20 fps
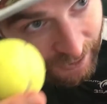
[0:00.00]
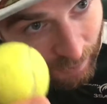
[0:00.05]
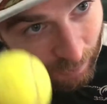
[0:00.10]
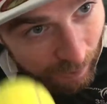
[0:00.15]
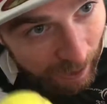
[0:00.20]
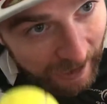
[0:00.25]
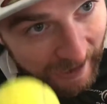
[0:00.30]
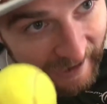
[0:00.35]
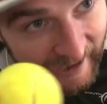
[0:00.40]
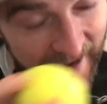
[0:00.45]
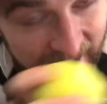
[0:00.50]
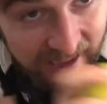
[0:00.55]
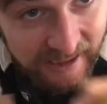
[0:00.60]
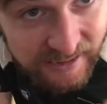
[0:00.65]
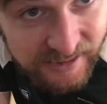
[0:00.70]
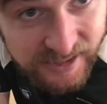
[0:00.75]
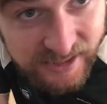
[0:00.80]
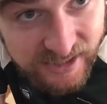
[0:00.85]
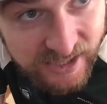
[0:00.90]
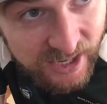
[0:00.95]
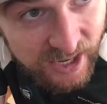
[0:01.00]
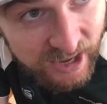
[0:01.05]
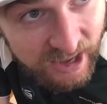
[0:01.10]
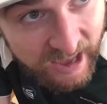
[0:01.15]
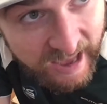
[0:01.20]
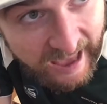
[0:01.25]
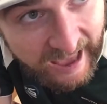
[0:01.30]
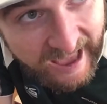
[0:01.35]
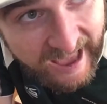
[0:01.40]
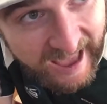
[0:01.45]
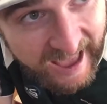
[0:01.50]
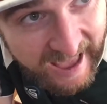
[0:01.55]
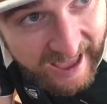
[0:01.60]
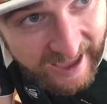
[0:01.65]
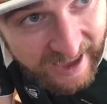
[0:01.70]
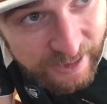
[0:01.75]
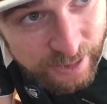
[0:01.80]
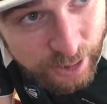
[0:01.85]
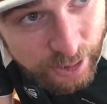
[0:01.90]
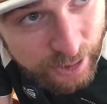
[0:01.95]
and right hand
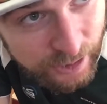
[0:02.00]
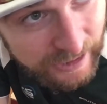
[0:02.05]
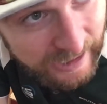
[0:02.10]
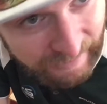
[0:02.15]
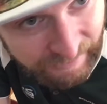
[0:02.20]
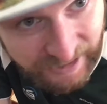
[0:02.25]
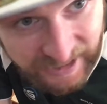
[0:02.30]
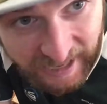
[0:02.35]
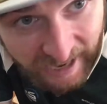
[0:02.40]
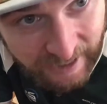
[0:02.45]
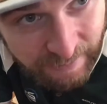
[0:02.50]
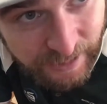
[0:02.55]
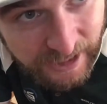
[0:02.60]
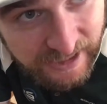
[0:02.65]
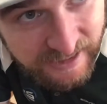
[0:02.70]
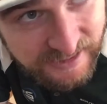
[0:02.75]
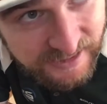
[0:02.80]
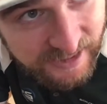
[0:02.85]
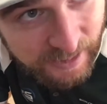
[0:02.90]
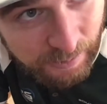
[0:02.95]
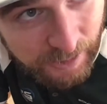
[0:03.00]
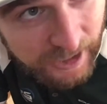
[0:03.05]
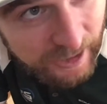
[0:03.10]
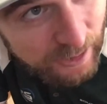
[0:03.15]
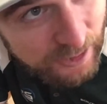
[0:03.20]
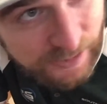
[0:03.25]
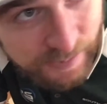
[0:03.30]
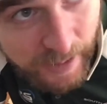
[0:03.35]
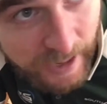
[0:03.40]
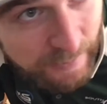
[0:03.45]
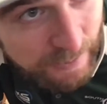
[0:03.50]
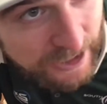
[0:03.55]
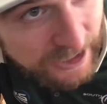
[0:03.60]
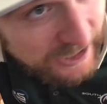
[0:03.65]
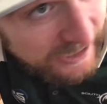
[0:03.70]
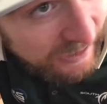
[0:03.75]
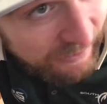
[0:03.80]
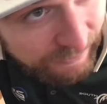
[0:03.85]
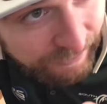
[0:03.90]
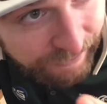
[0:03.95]
and you could have a game against someone else. Maybe you
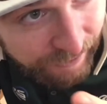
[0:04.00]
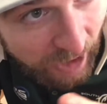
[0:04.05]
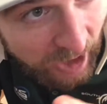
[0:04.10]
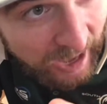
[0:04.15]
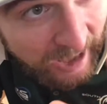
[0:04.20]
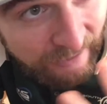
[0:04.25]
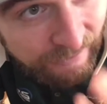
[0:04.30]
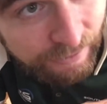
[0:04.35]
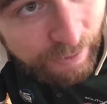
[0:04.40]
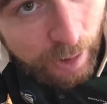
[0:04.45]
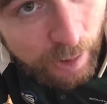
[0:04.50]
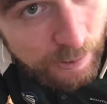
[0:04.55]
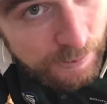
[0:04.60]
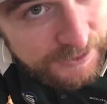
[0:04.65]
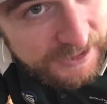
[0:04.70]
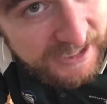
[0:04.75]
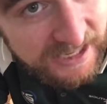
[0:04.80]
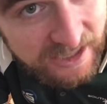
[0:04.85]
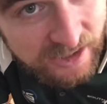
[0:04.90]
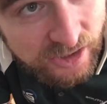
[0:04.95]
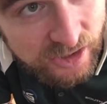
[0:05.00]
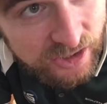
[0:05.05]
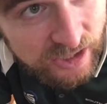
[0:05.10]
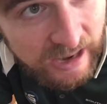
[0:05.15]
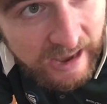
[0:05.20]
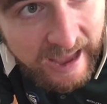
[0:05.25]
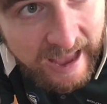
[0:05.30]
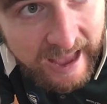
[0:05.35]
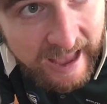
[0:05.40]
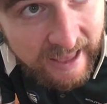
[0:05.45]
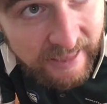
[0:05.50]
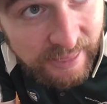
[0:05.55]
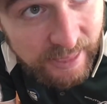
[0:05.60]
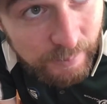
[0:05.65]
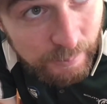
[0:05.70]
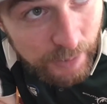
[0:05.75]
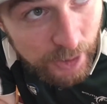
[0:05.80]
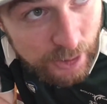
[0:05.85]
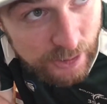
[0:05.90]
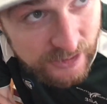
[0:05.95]
get five rolls each, and
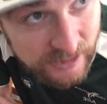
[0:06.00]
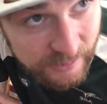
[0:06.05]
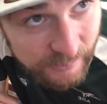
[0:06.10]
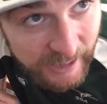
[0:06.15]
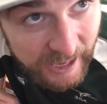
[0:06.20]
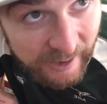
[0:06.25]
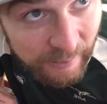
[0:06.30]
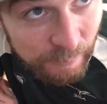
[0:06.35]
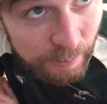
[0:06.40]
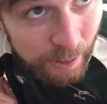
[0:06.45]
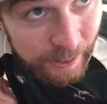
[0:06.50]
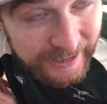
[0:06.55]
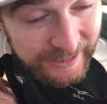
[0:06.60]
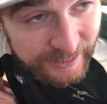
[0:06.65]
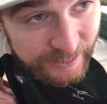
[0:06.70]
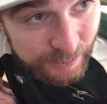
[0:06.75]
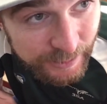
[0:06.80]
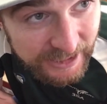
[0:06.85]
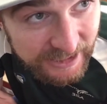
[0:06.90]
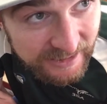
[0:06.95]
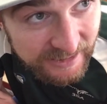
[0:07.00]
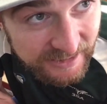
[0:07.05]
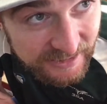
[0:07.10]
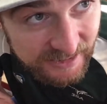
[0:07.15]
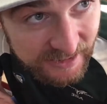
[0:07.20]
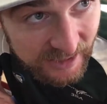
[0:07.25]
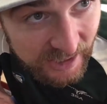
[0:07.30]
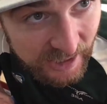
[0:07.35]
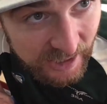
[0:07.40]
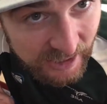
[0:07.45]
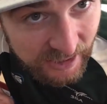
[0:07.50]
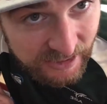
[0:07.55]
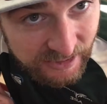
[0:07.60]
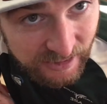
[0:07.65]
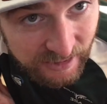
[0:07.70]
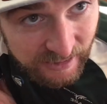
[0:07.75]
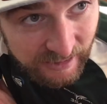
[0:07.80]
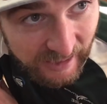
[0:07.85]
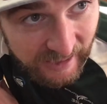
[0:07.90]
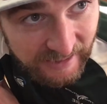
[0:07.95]
the most amount of points wins.
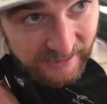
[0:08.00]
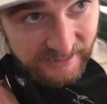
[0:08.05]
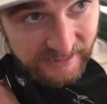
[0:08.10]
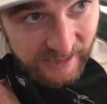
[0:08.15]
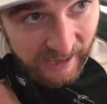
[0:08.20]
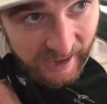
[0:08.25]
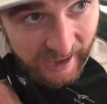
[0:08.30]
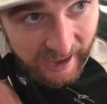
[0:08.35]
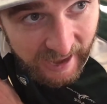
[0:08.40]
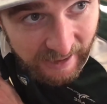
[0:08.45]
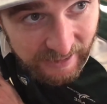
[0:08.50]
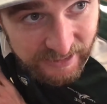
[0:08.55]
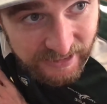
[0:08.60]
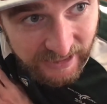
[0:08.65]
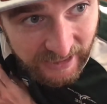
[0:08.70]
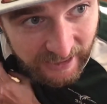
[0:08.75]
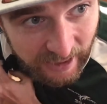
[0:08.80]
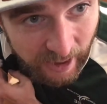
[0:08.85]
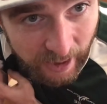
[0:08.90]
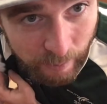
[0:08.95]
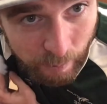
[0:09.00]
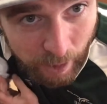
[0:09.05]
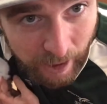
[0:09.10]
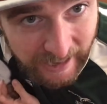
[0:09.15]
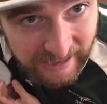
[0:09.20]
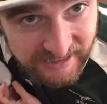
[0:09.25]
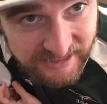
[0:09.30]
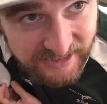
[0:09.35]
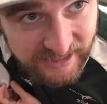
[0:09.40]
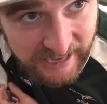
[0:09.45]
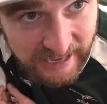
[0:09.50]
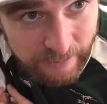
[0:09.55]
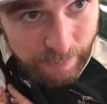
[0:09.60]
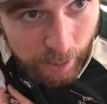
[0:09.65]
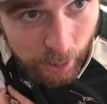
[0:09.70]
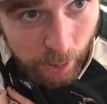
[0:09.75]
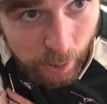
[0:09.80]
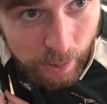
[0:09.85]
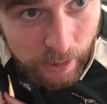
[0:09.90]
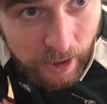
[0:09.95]
So that's our DIY skee
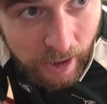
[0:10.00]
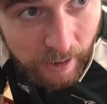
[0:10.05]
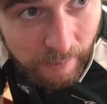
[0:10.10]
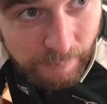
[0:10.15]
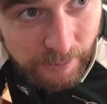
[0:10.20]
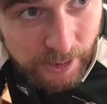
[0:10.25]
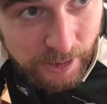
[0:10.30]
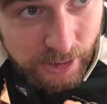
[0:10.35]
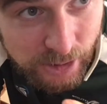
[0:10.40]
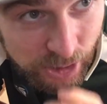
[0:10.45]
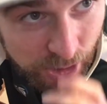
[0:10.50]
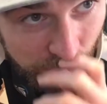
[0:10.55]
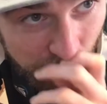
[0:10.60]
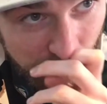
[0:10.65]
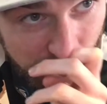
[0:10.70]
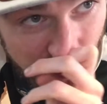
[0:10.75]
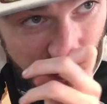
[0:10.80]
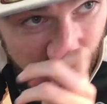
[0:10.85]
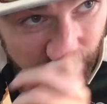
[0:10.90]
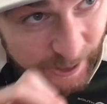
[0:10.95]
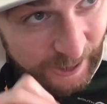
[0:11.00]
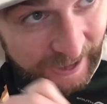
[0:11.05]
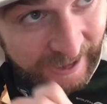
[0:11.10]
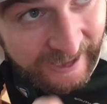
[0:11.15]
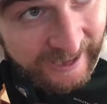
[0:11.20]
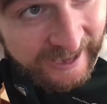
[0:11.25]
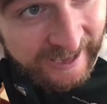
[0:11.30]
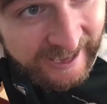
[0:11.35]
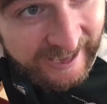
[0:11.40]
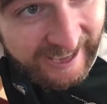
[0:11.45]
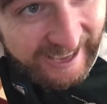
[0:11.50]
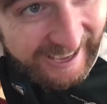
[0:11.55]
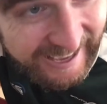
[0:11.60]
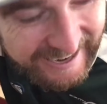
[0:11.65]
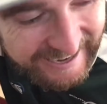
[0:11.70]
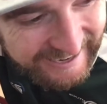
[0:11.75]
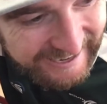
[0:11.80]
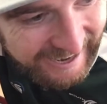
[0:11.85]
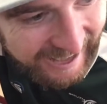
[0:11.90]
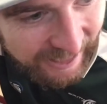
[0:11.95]
ball. I'm going to show you
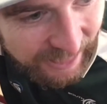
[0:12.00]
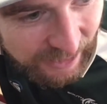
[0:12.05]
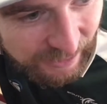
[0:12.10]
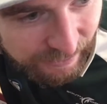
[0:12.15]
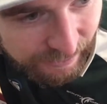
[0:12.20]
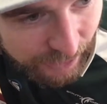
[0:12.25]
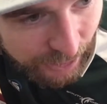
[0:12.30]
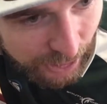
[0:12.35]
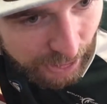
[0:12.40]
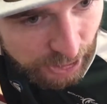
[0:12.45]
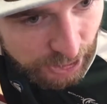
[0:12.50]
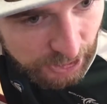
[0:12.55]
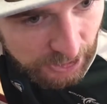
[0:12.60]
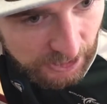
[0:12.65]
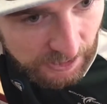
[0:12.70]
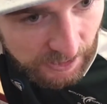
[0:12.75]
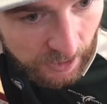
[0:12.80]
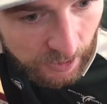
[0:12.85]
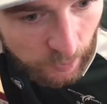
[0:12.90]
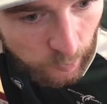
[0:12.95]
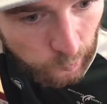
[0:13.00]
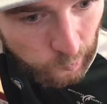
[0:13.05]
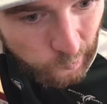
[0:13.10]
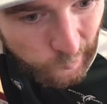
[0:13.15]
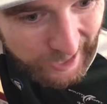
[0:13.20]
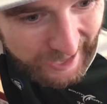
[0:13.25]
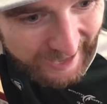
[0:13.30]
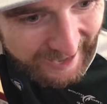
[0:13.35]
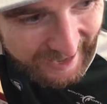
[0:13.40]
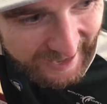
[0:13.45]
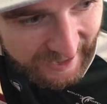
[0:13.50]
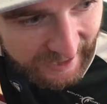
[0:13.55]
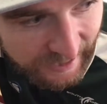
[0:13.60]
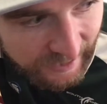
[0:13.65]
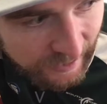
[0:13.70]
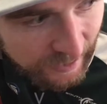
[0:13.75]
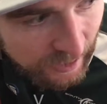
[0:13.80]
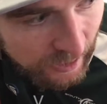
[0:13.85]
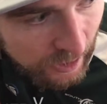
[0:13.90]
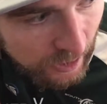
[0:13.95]
another version where
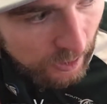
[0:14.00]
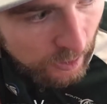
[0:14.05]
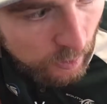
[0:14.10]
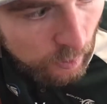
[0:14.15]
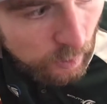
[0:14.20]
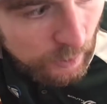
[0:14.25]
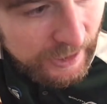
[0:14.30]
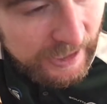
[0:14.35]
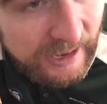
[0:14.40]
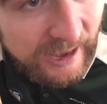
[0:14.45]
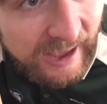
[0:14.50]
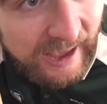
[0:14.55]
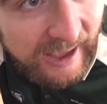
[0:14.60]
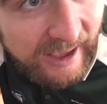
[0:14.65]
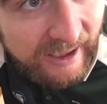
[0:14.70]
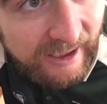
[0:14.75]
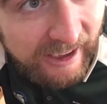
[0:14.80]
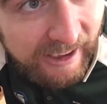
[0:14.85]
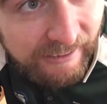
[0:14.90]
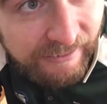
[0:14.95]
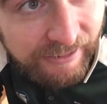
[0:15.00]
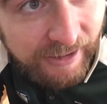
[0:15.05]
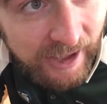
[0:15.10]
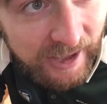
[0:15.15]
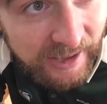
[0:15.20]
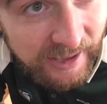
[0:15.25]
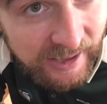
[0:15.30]
we have